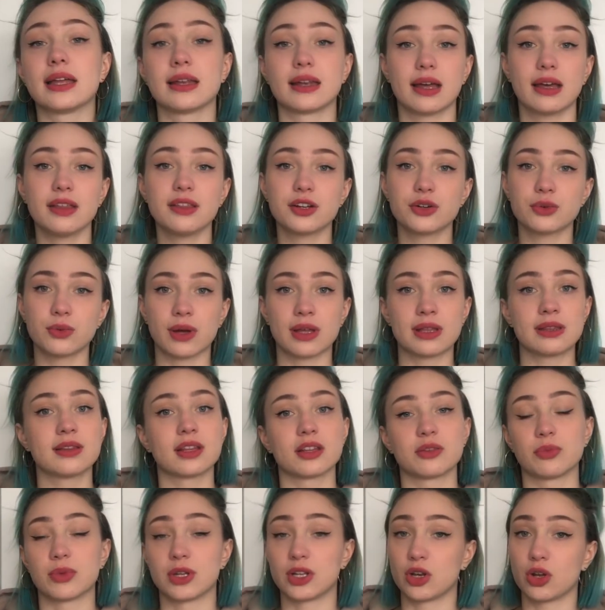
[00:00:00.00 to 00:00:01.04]
Another one
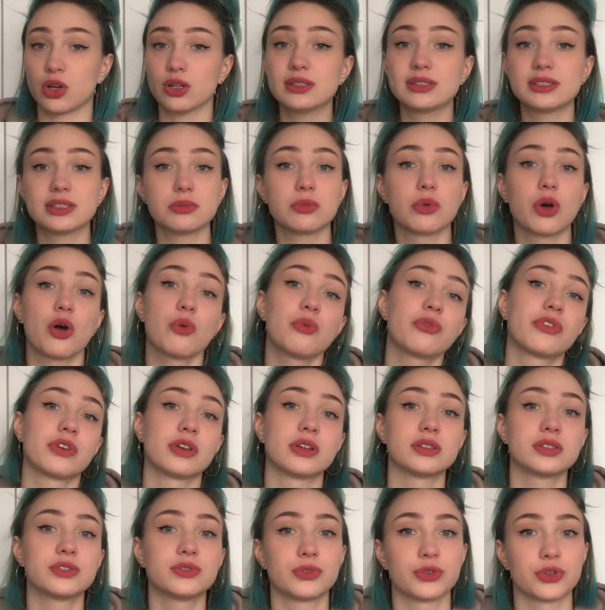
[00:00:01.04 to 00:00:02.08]
that may not seem
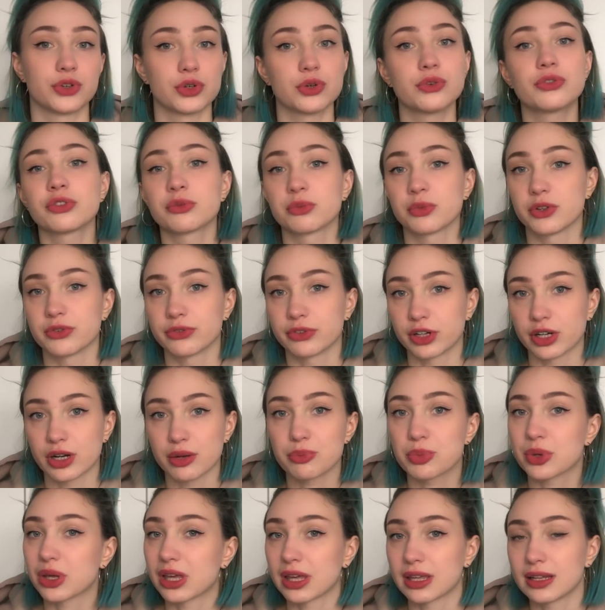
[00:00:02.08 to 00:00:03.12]
obvious for you from the very
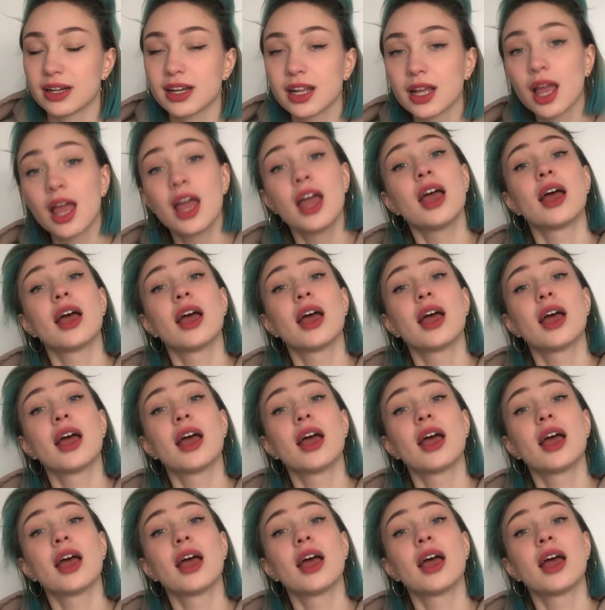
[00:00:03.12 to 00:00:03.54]
beginning